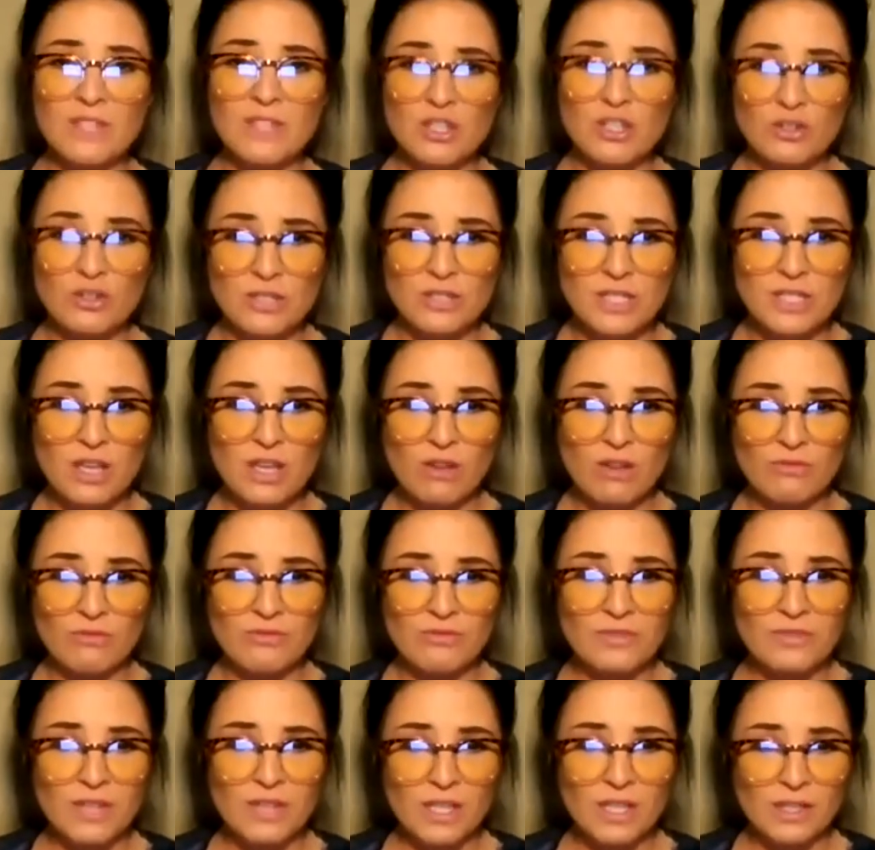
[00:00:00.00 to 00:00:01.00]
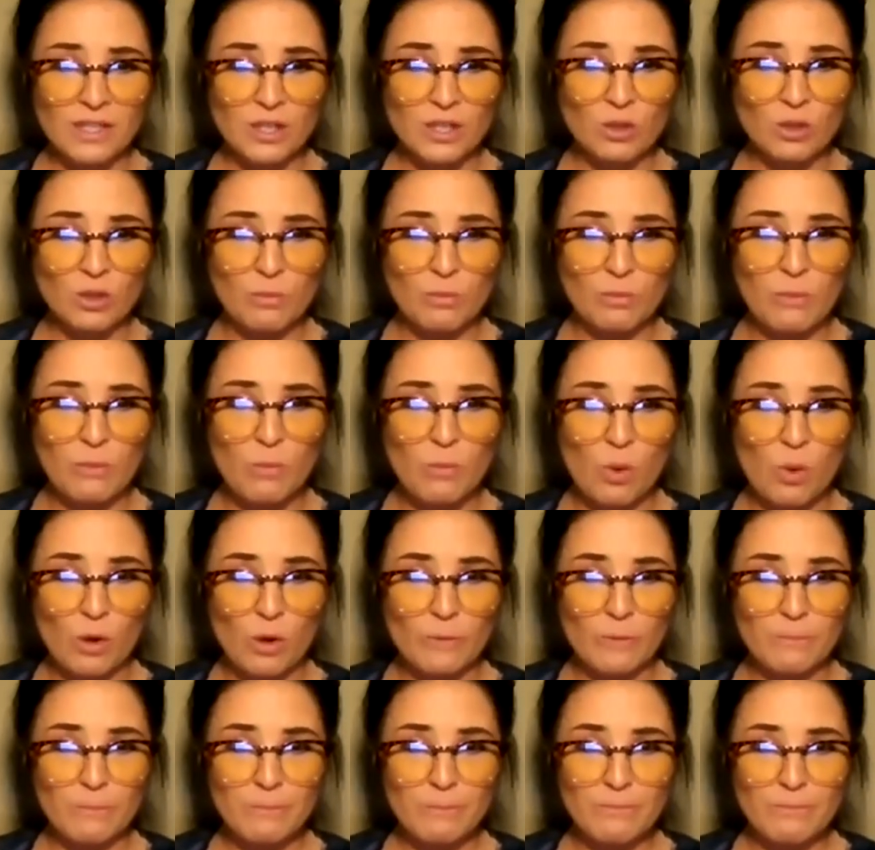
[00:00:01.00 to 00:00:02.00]
in yourself a little bit more.
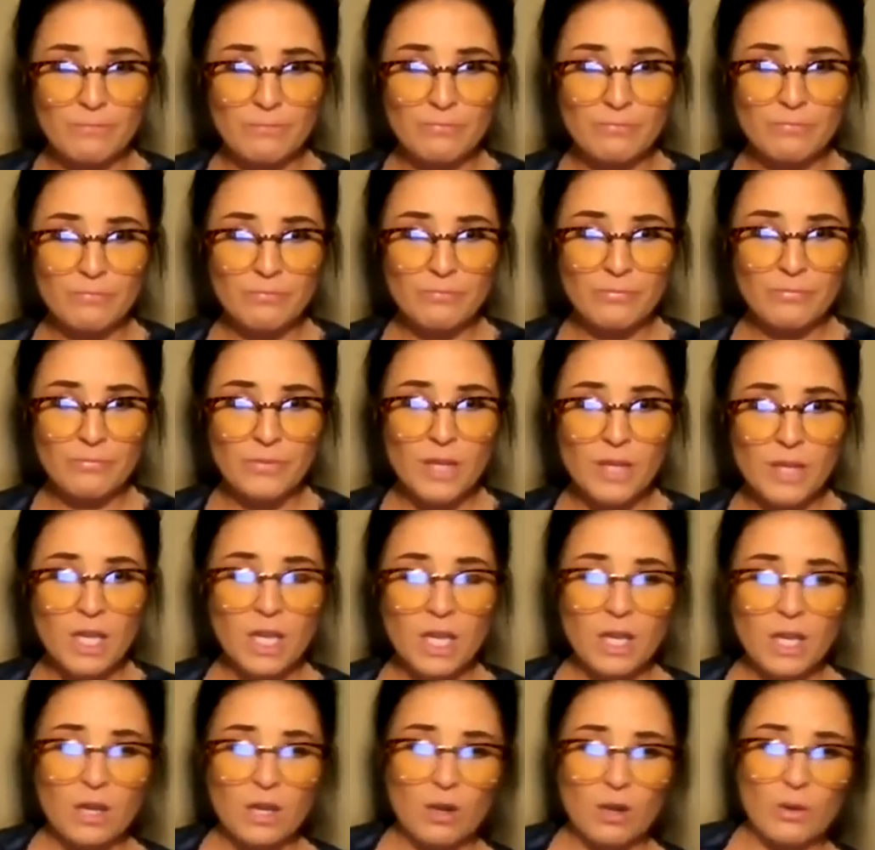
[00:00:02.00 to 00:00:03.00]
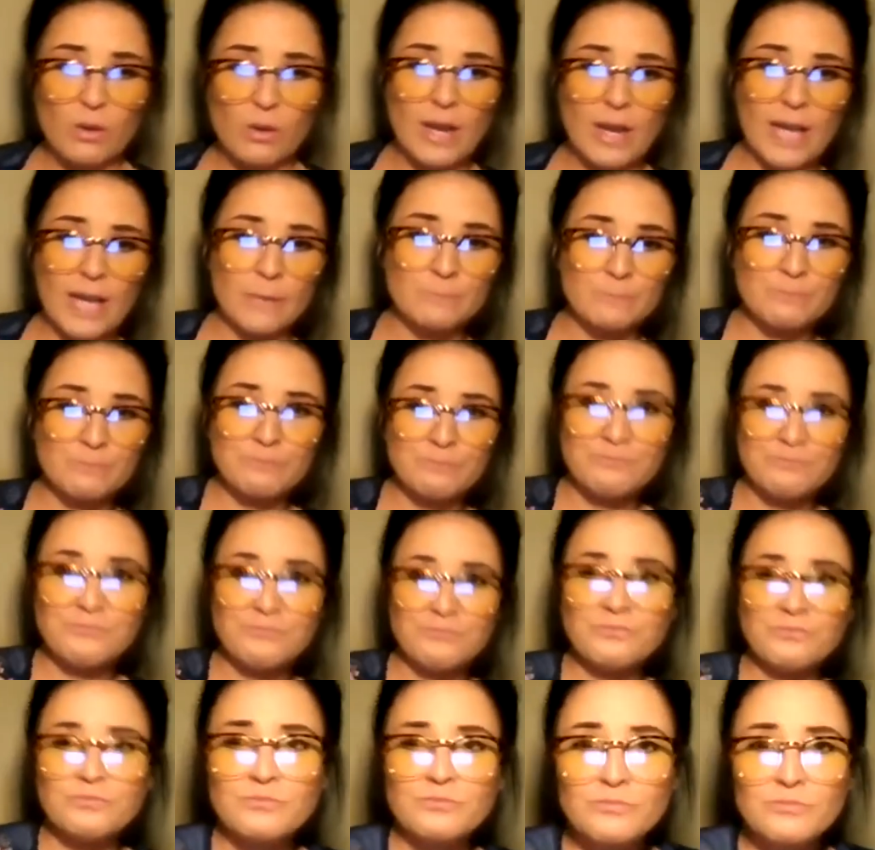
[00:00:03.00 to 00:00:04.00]
Okay,
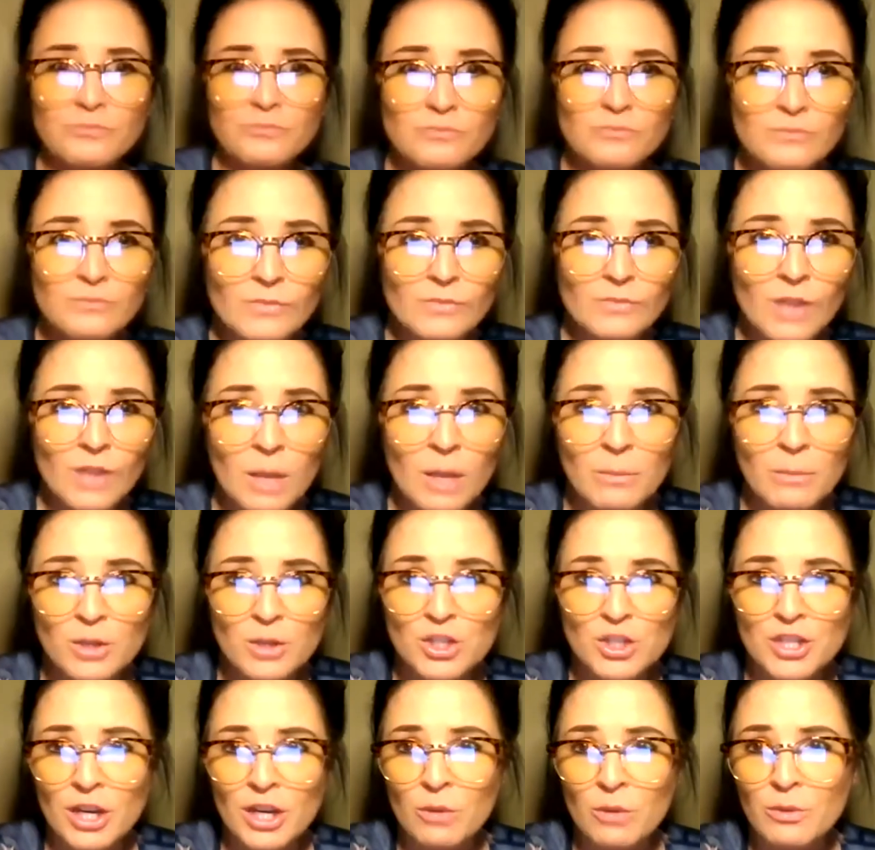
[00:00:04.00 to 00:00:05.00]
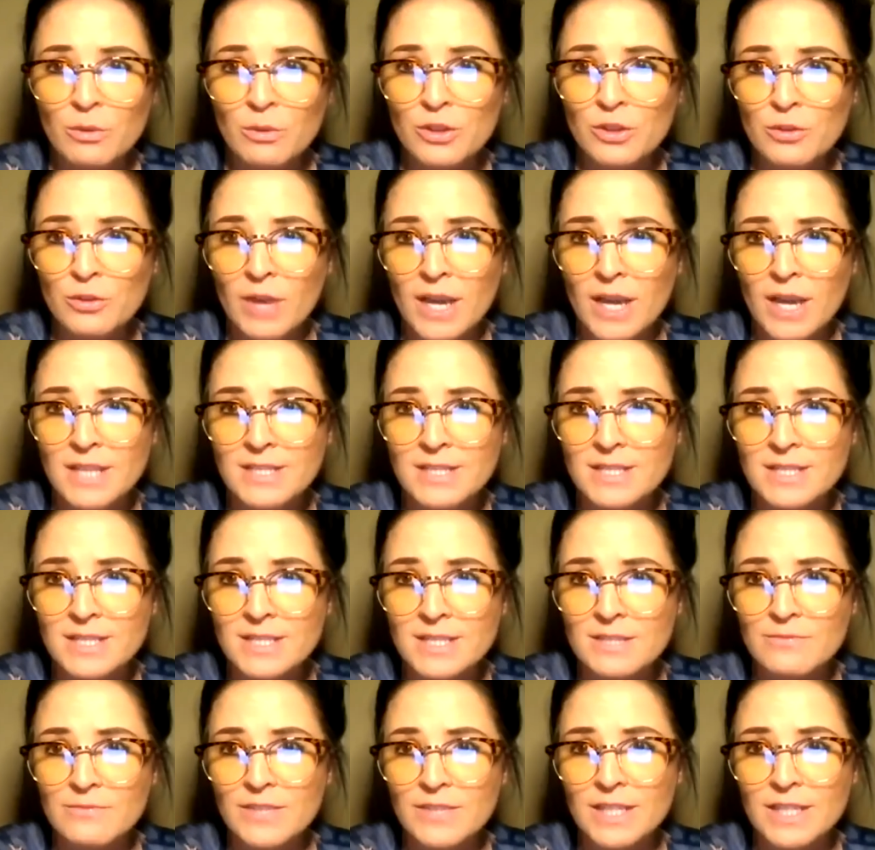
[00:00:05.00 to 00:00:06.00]
I'm going to share with you guys
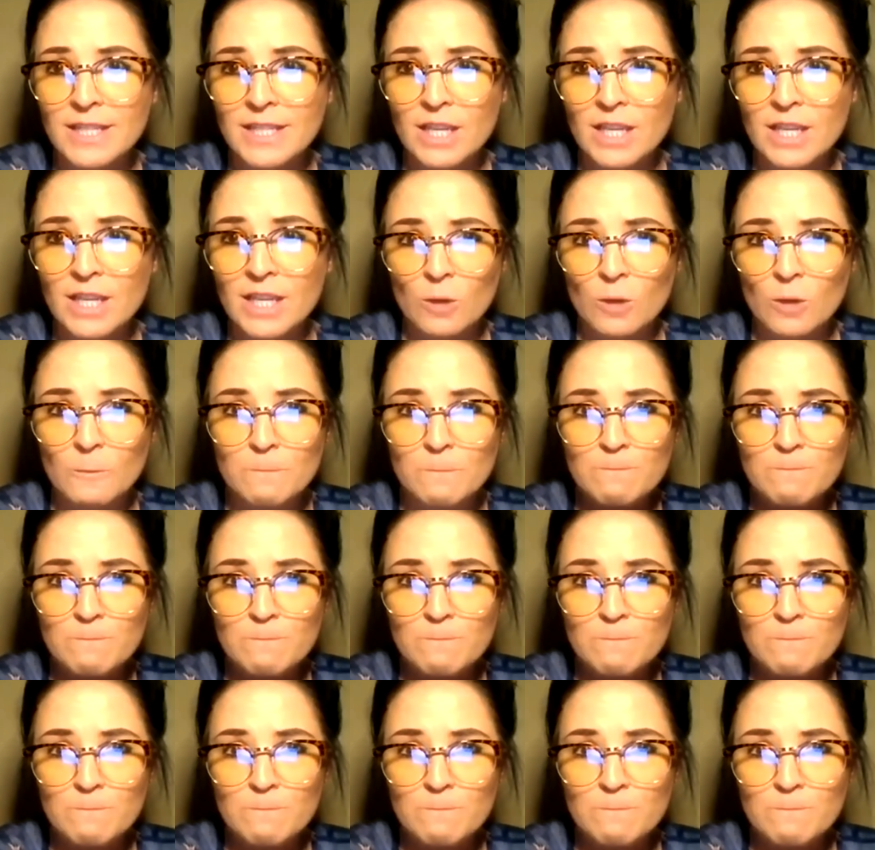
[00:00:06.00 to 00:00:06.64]
this video.